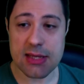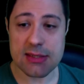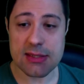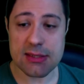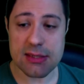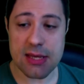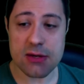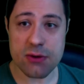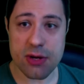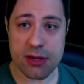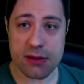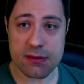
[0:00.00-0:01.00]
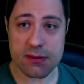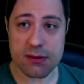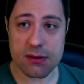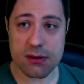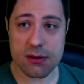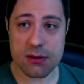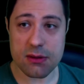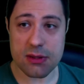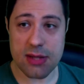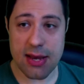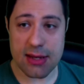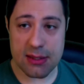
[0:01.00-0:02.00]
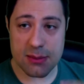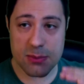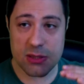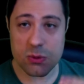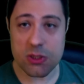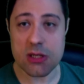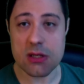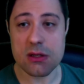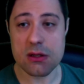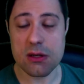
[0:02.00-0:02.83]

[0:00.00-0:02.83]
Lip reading: the TA grade lied in between.